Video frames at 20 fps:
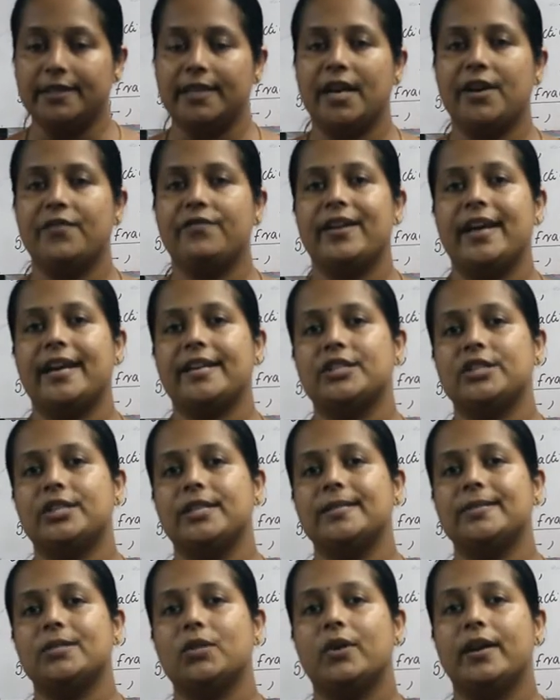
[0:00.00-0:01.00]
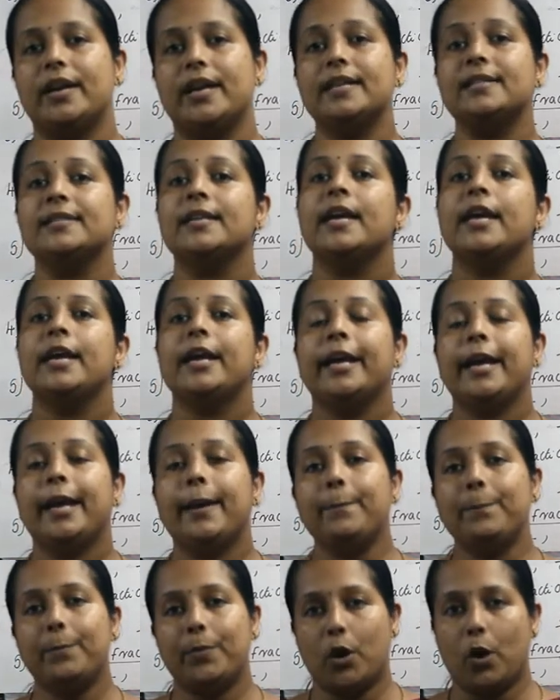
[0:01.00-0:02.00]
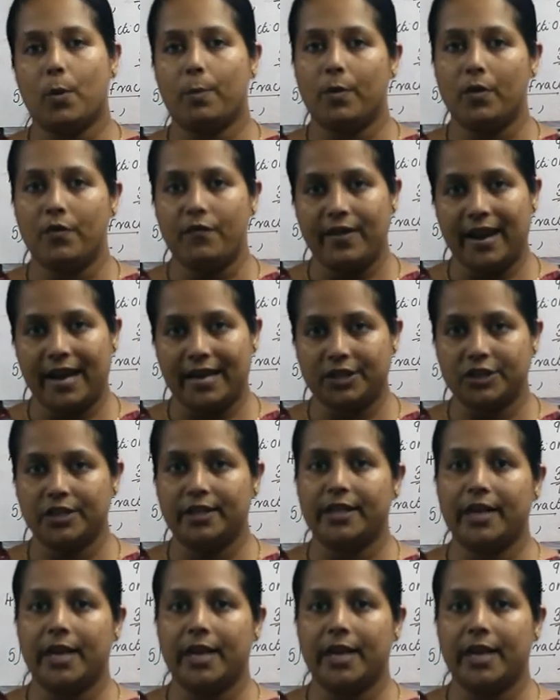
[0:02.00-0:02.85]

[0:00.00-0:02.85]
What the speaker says: That fraction is known as improper fraction.